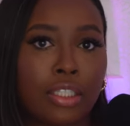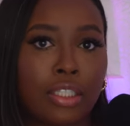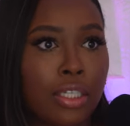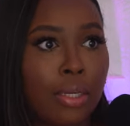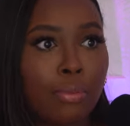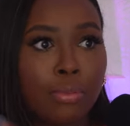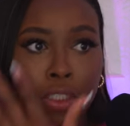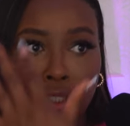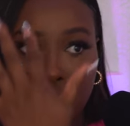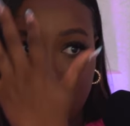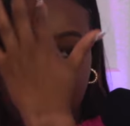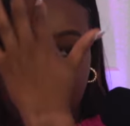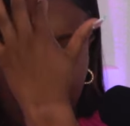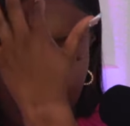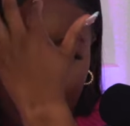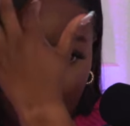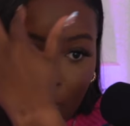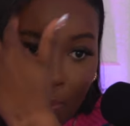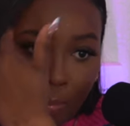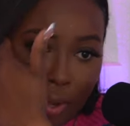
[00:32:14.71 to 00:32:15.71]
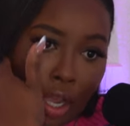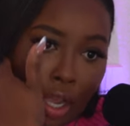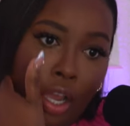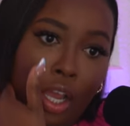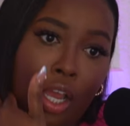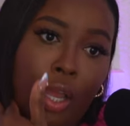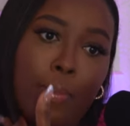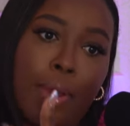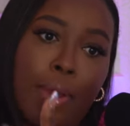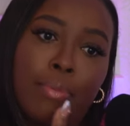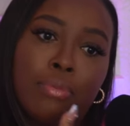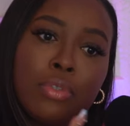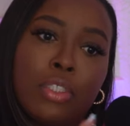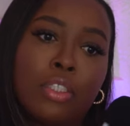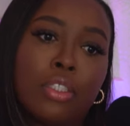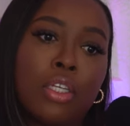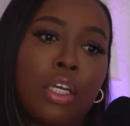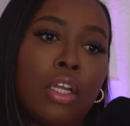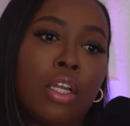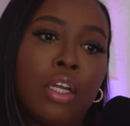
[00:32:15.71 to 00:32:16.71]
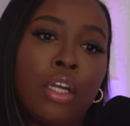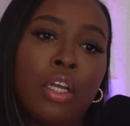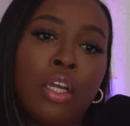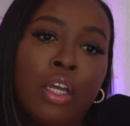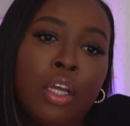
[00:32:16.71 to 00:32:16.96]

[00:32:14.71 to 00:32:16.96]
I'm just going to be a mom. I'm just going to